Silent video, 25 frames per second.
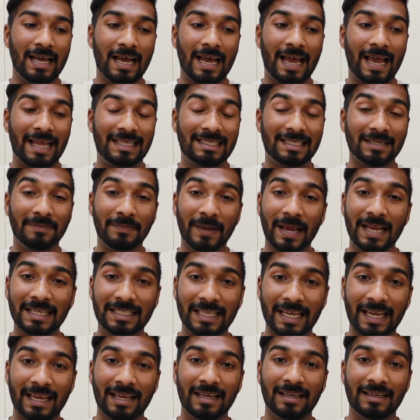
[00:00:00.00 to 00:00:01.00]
It's
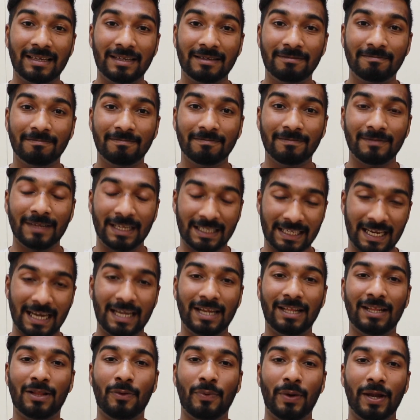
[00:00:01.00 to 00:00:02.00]
amazing. Let's get
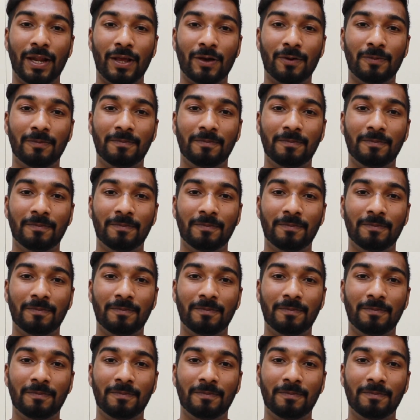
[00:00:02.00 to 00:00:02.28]
in the video.